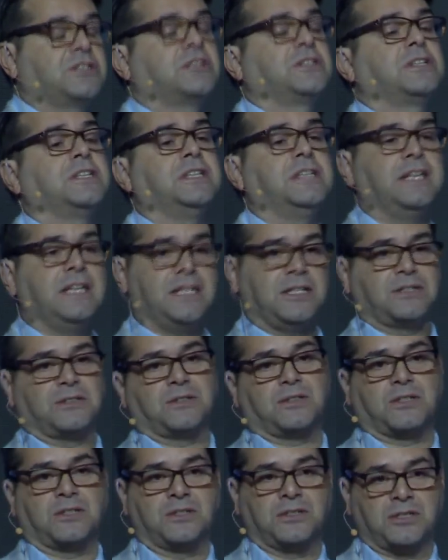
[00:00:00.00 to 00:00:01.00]
the needs of
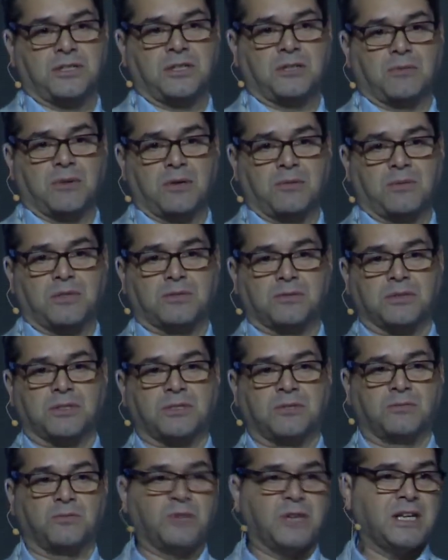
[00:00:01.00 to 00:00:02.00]
the consumer, which was
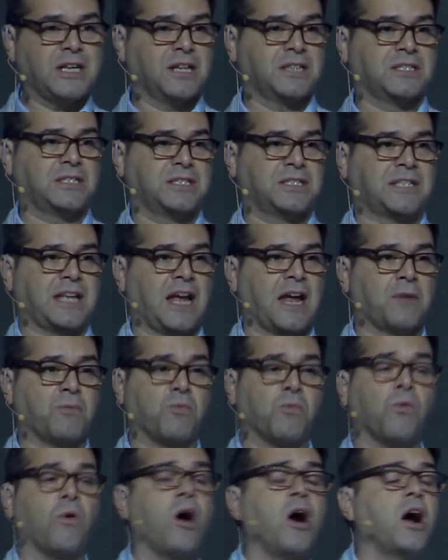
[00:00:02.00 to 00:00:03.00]
to really understand
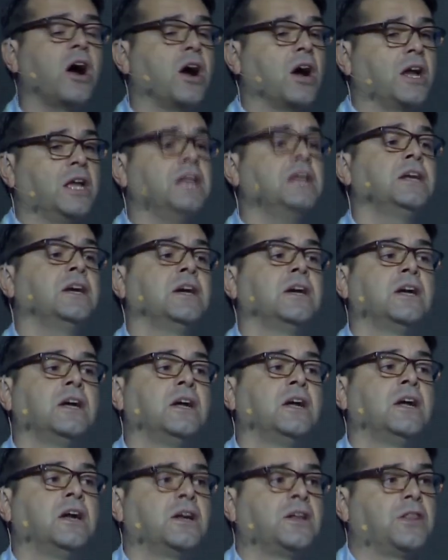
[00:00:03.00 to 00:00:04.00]
why
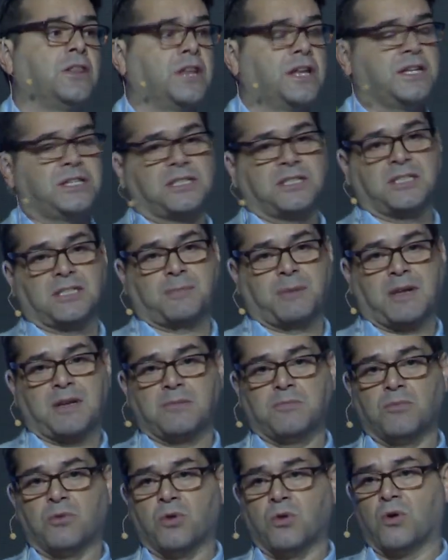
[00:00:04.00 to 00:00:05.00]
they should
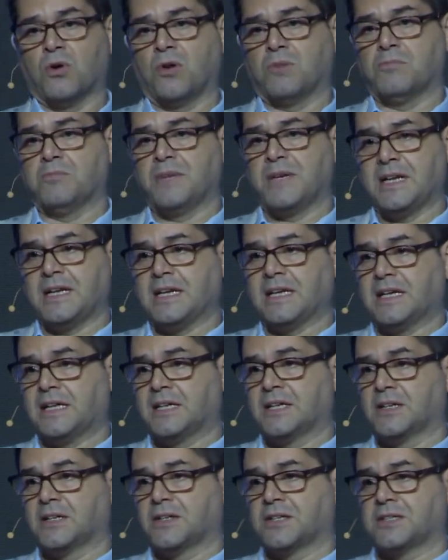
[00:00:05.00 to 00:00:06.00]
spend more on Mealy,